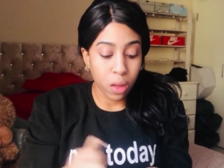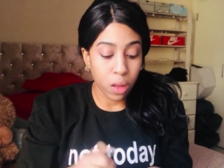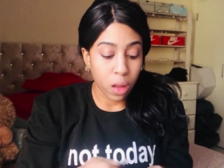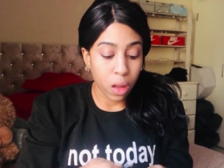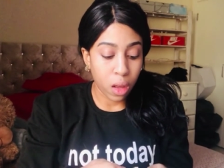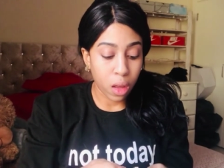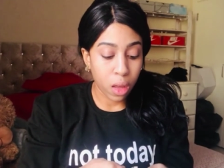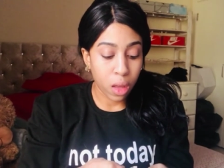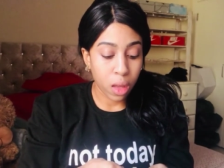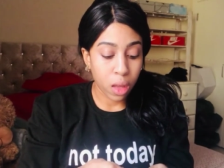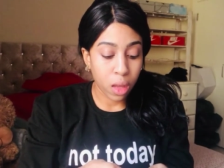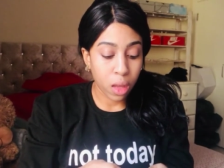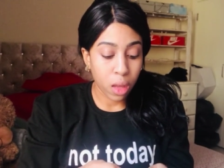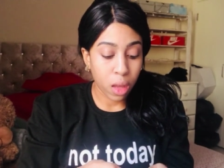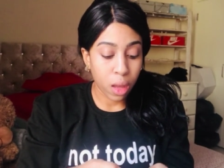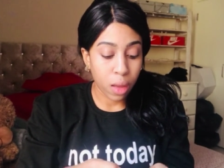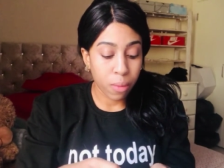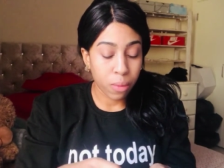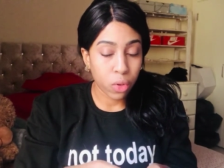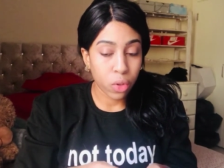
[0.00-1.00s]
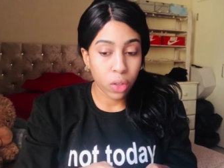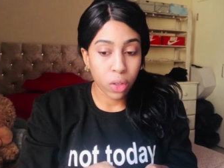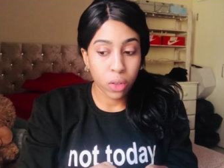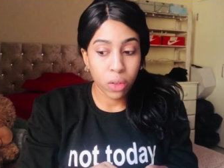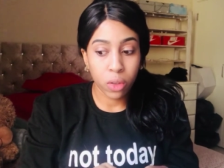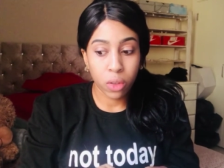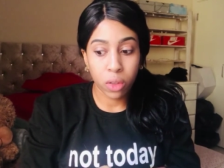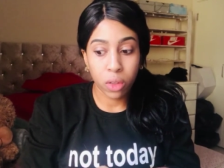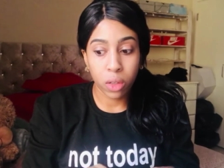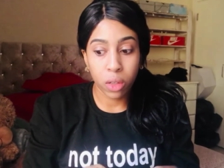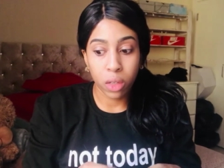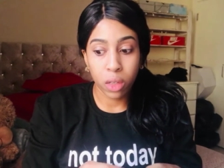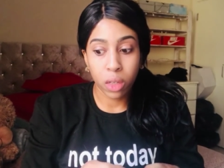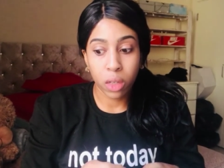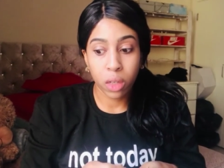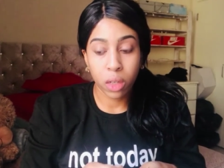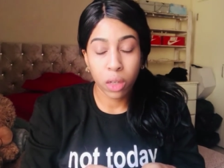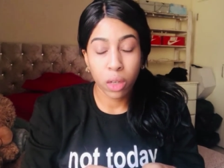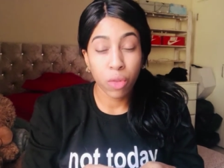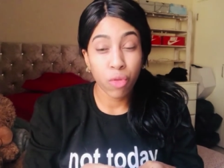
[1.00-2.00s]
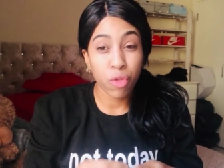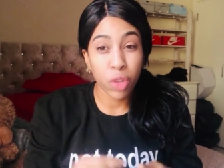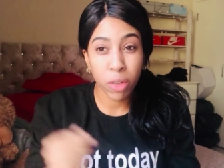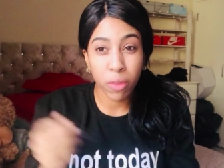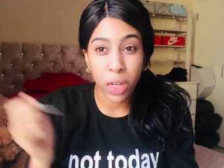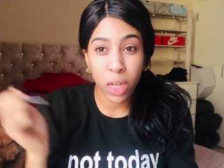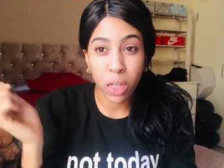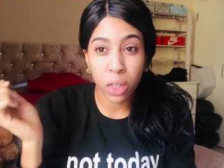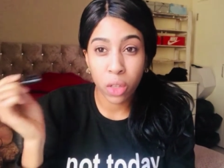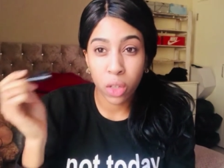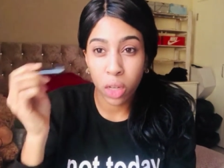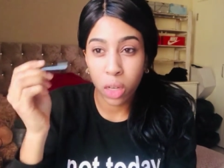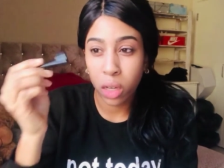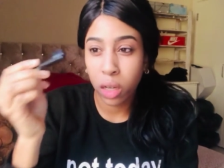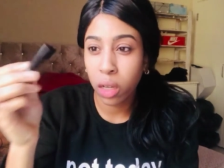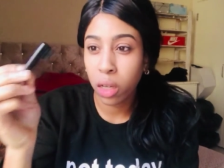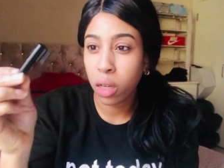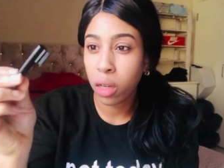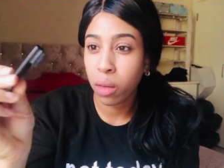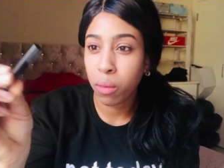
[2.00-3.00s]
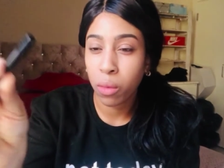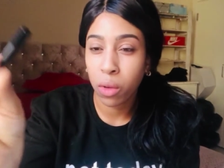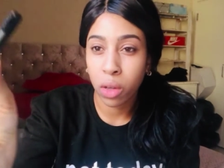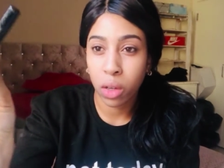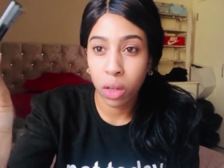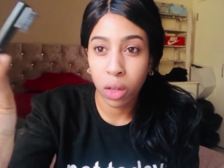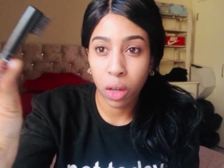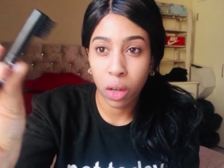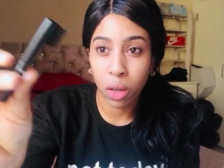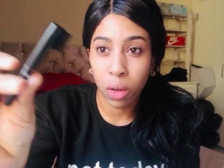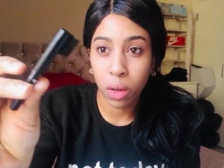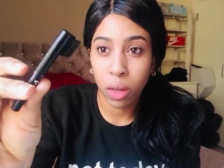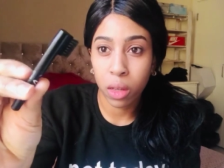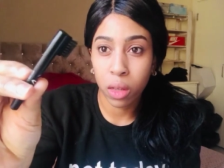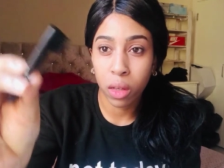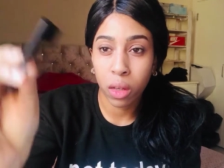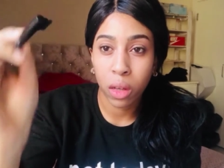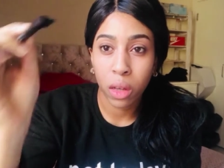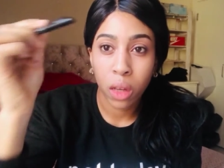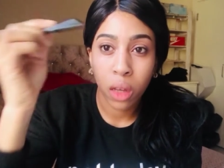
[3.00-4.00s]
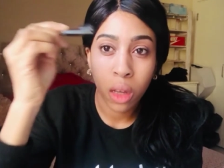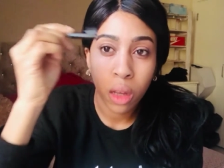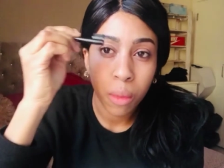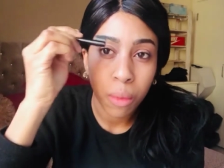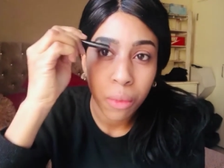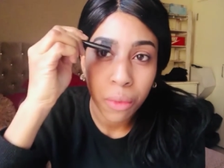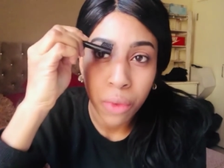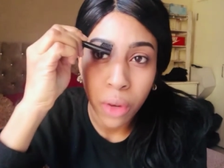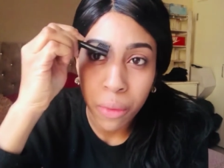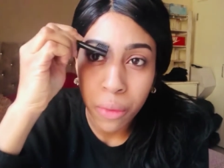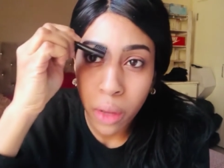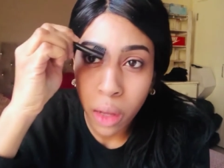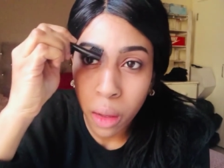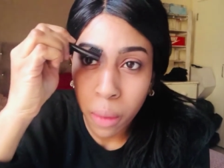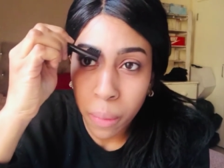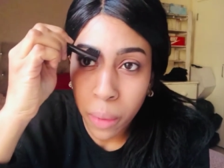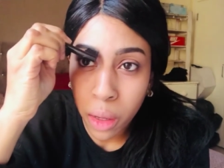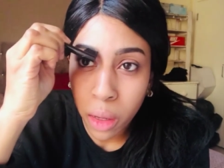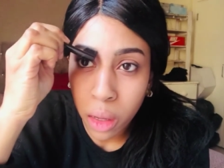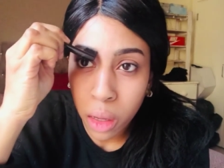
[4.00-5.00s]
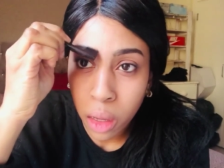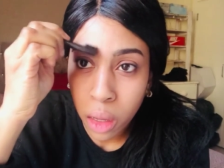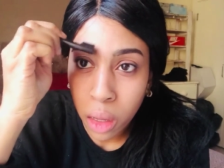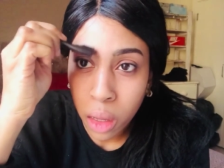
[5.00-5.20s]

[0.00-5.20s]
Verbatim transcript: I am just rearranging. I'm gonna go and fluff out a bit.